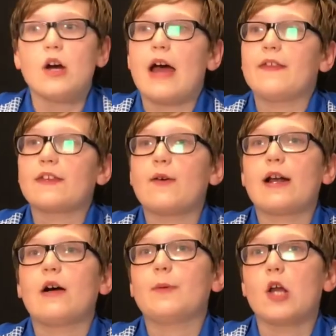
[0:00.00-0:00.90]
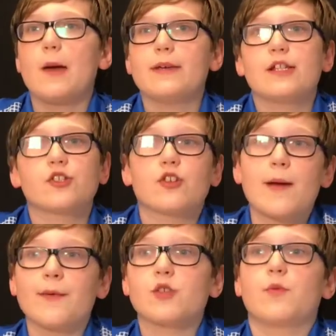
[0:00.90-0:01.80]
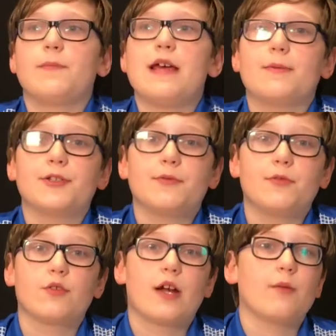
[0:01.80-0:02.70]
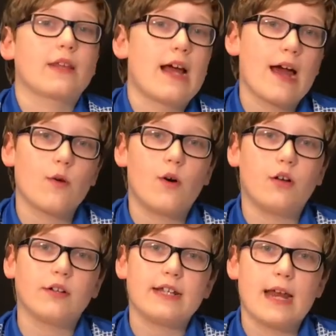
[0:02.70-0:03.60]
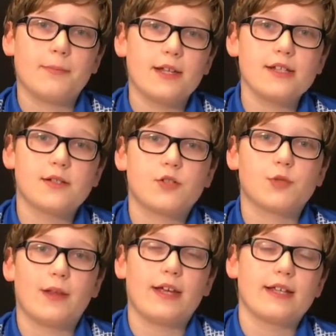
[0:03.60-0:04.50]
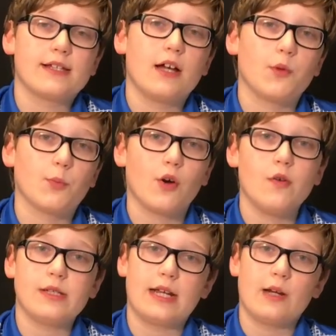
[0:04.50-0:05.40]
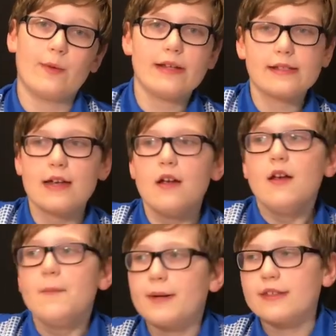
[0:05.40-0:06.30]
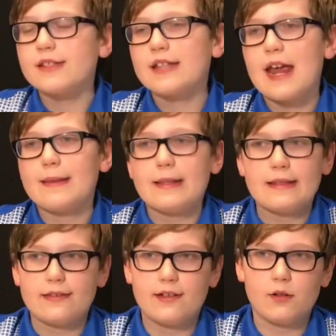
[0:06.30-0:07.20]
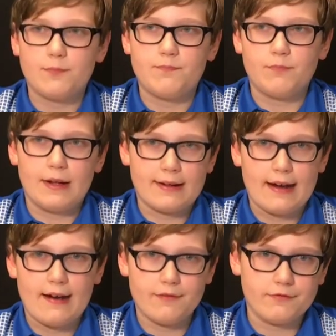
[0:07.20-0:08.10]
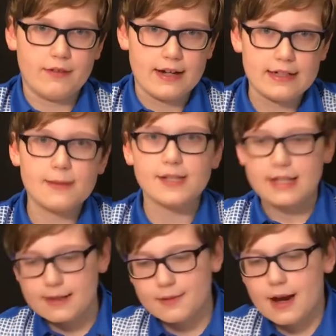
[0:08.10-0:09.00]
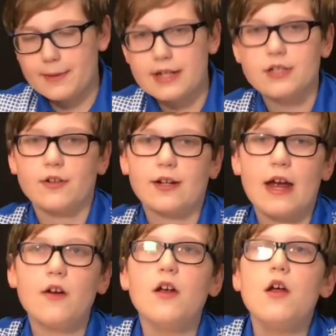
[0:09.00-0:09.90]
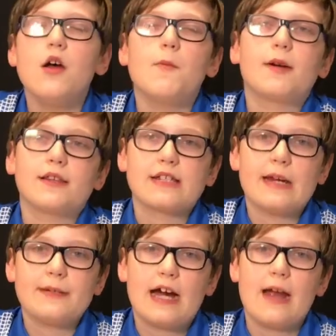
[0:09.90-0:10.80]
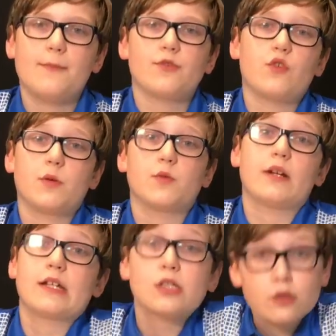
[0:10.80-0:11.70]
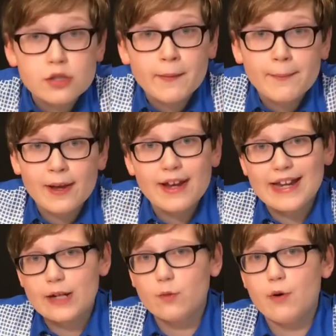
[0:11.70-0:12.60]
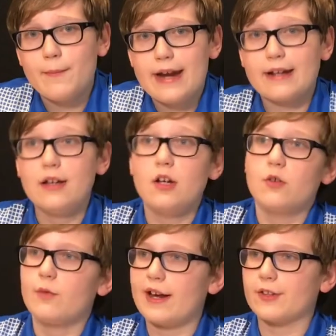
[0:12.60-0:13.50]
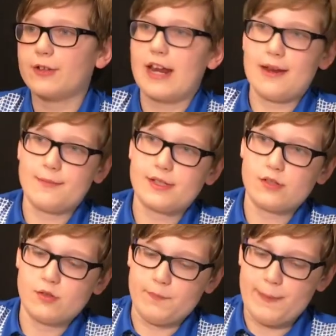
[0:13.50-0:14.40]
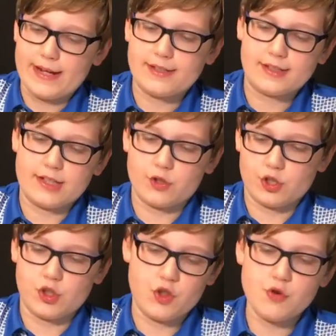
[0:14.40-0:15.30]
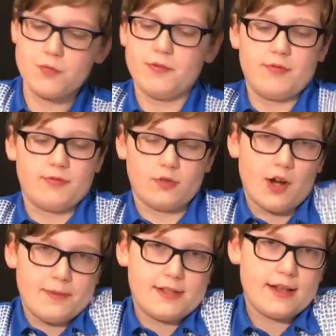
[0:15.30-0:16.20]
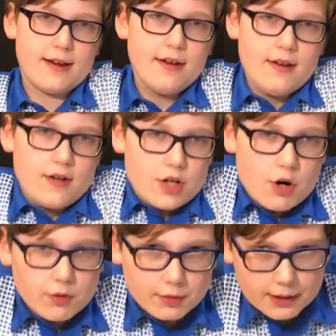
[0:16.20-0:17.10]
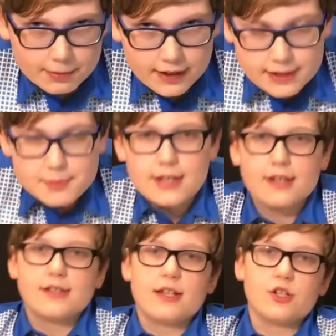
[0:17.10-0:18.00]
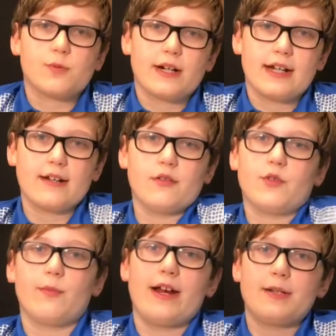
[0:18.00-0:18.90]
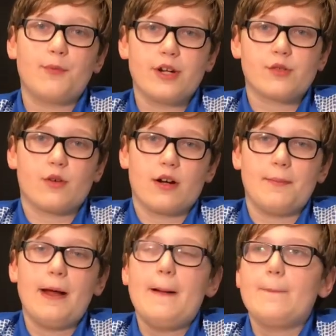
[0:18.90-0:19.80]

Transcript: I think that would help a lot, because streamers would be able to create really high quality gameplays just playing against other pros and getting wins, but at the same they'll have ranked games that keep coming into their account, but at the same time streamers won't exclusively play it, and it won't make regular games basically just noob lobbies that no one really plays because they just want to get their ranked point score up.